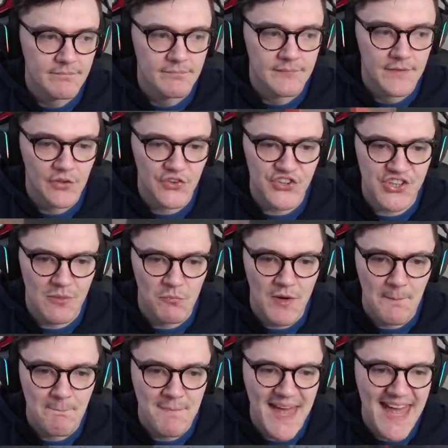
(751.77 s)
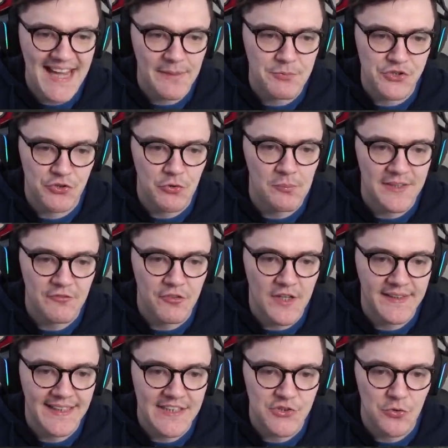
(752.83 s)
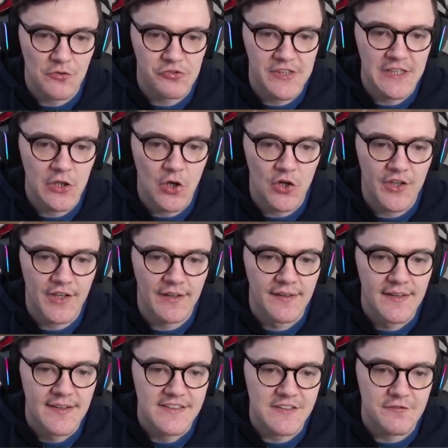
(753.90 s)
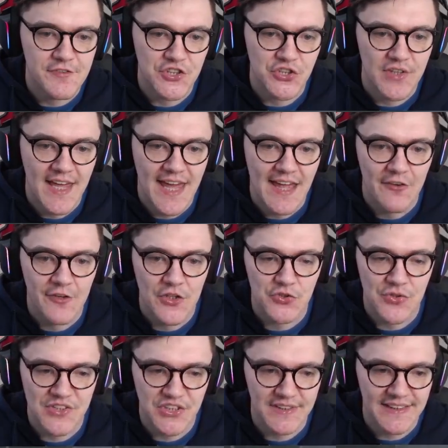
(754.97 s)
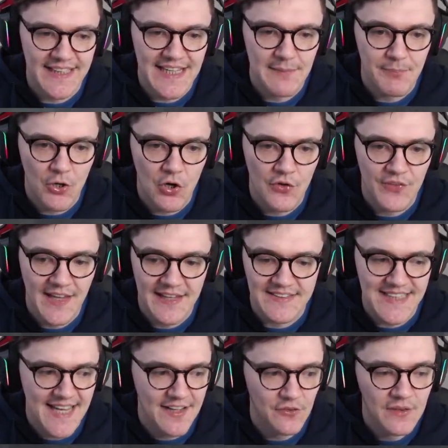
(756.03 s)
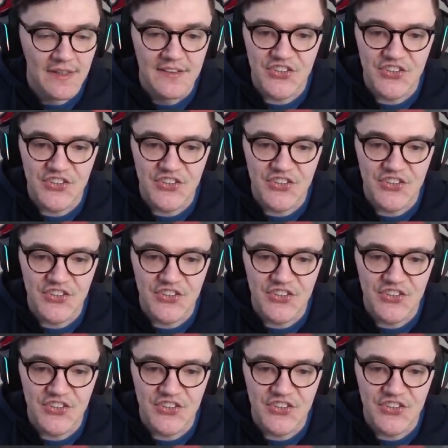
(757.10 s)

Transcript: Got someone, Meg, presumably running into a very locker deficient area. Dredge going to keep on their tail.